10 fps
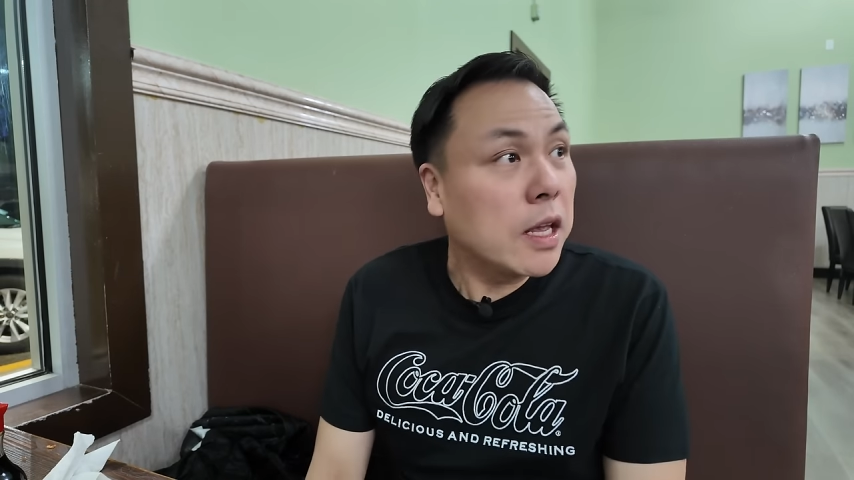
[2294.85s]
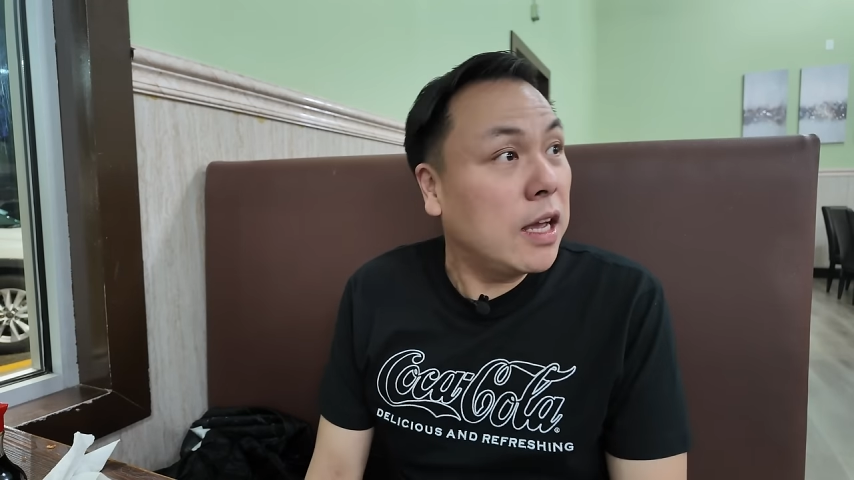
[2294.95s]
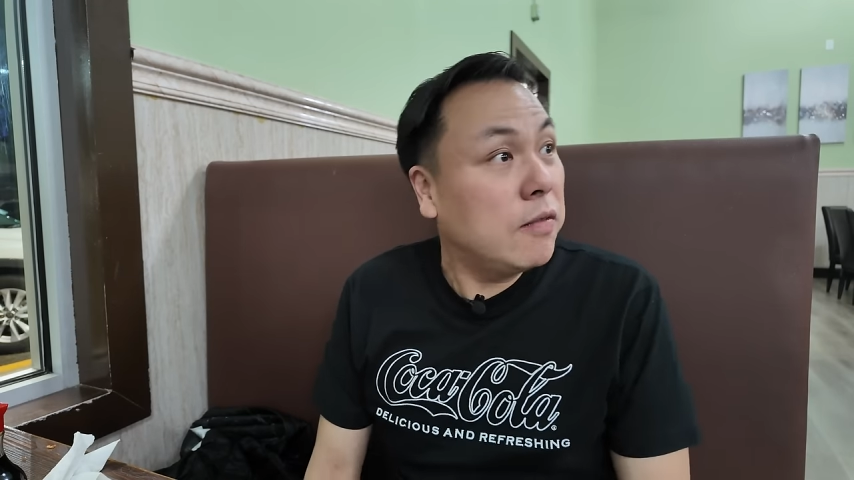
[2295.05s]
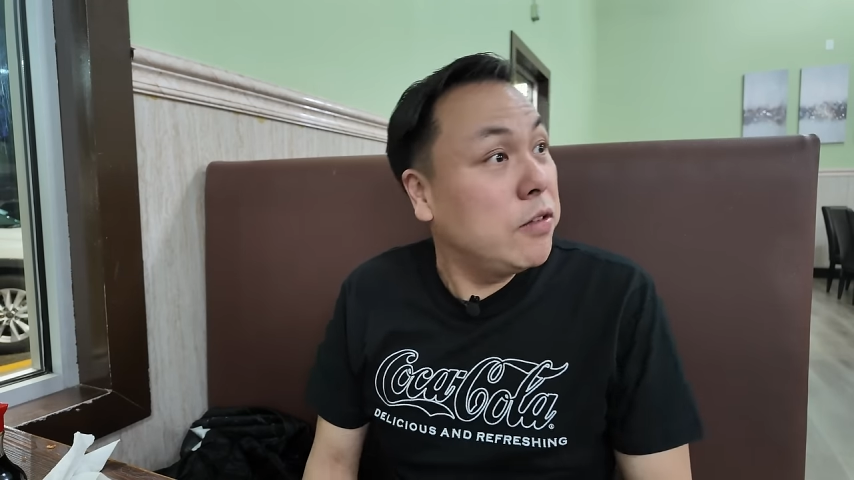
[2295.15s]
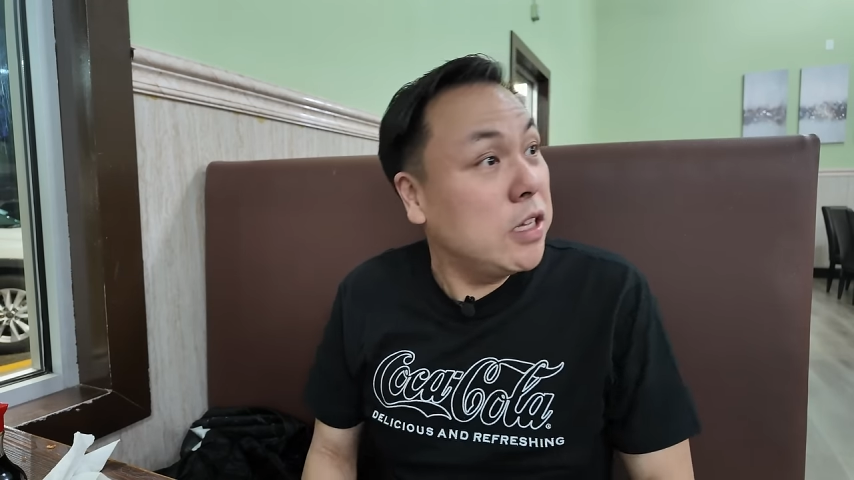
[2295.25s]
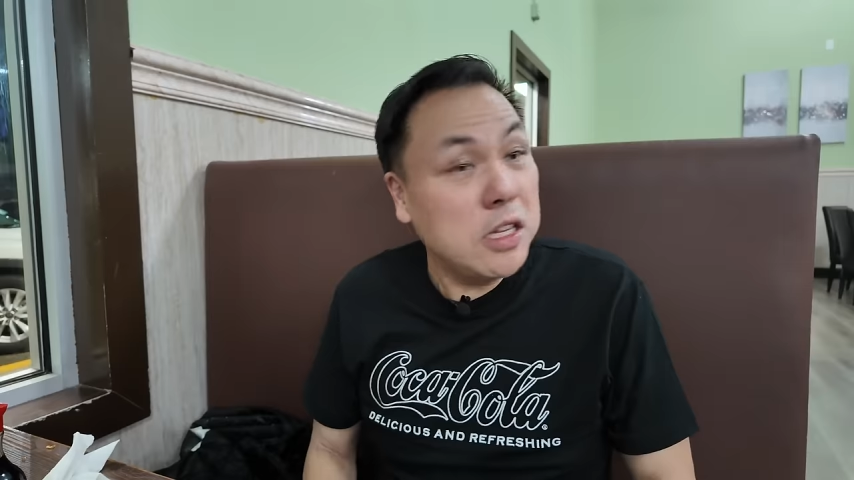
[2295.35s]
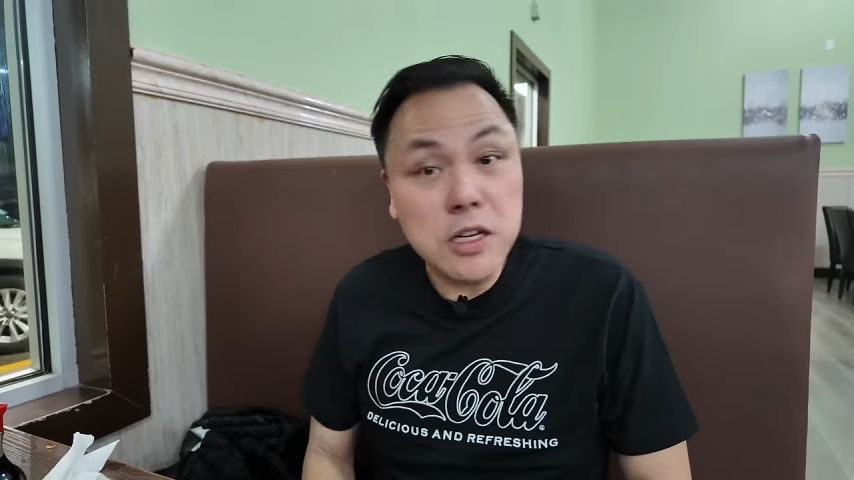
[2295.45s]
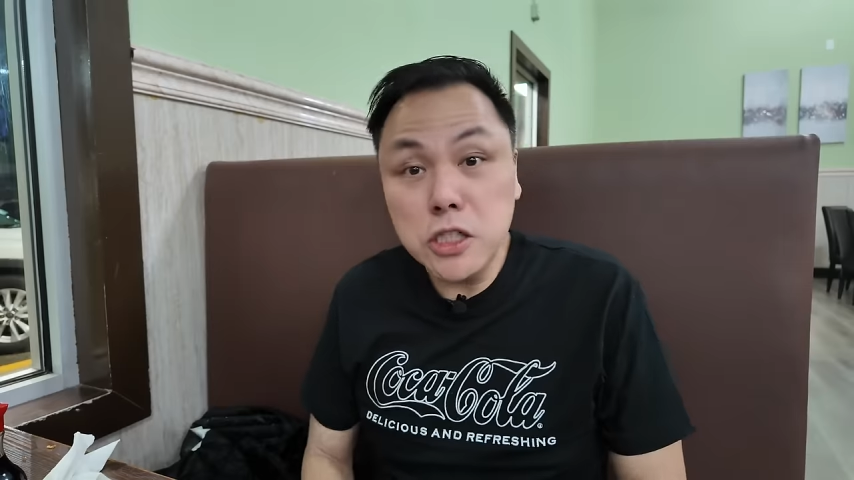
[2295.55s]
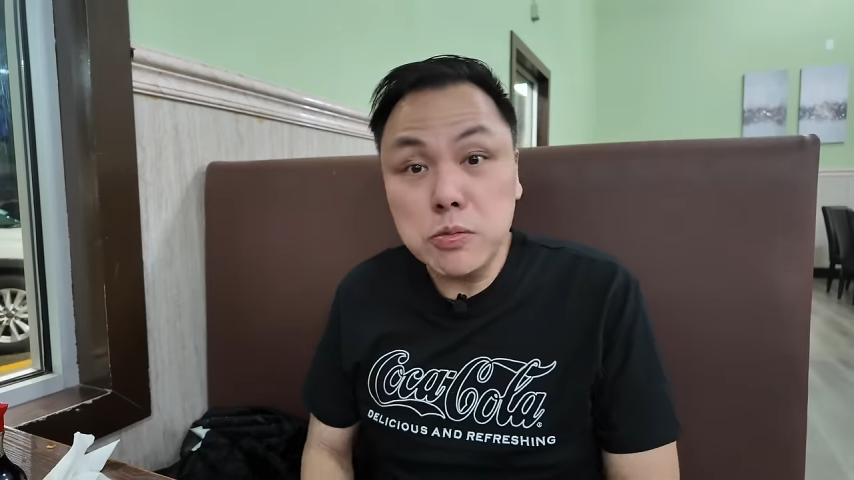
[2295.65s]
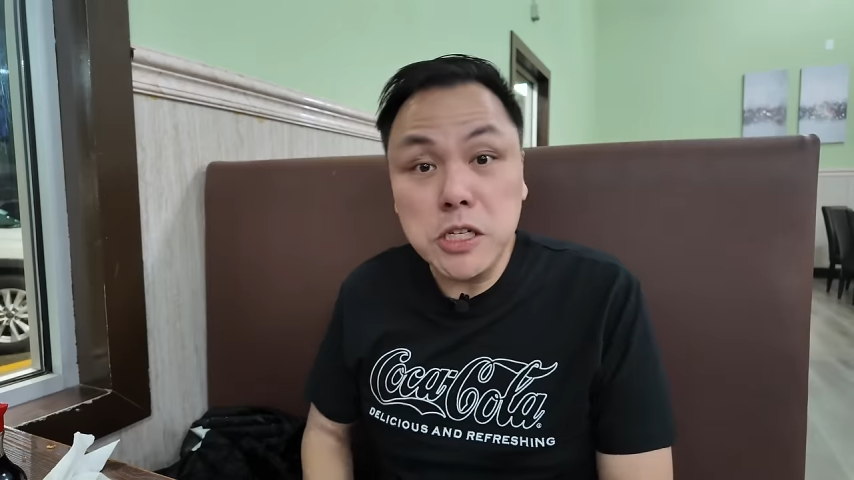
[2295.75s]
Kind of really
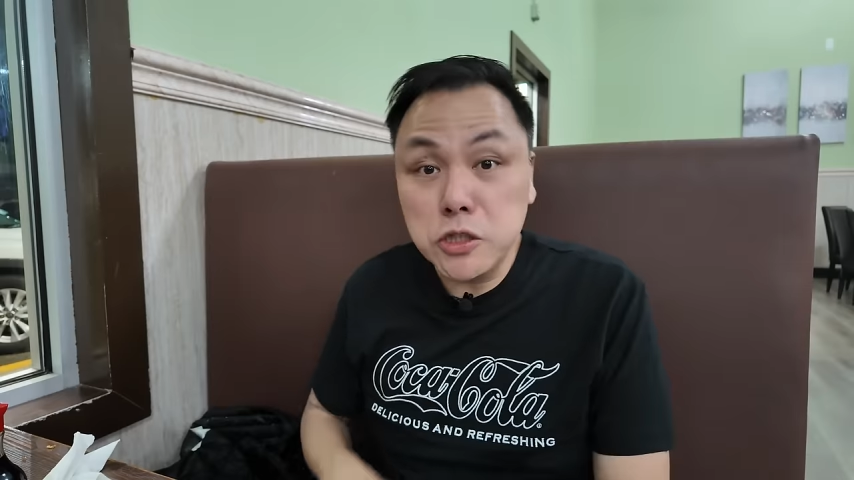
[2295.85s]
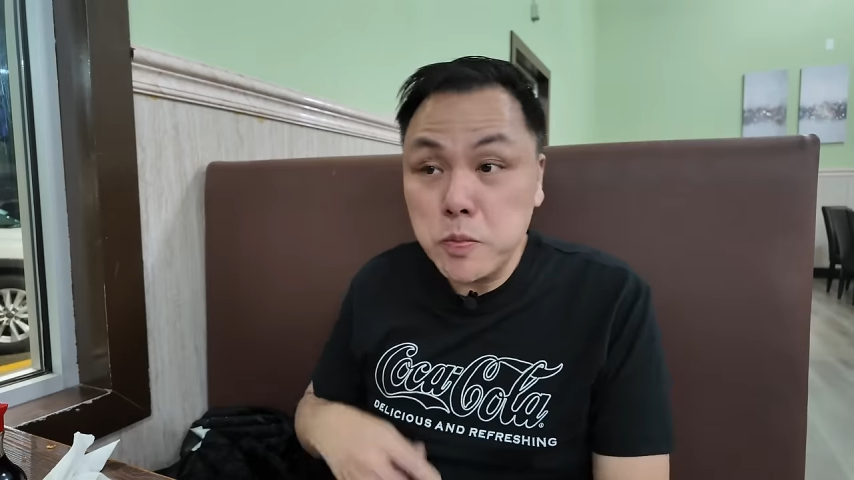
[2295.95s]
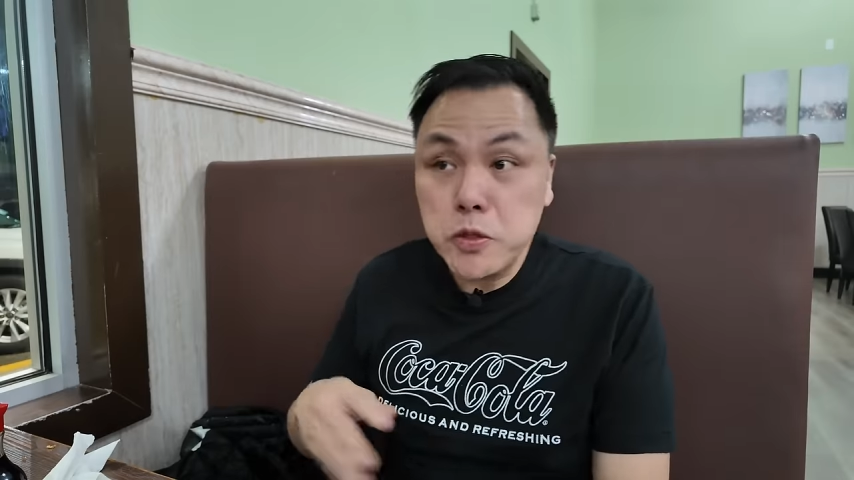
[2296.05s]
nice place.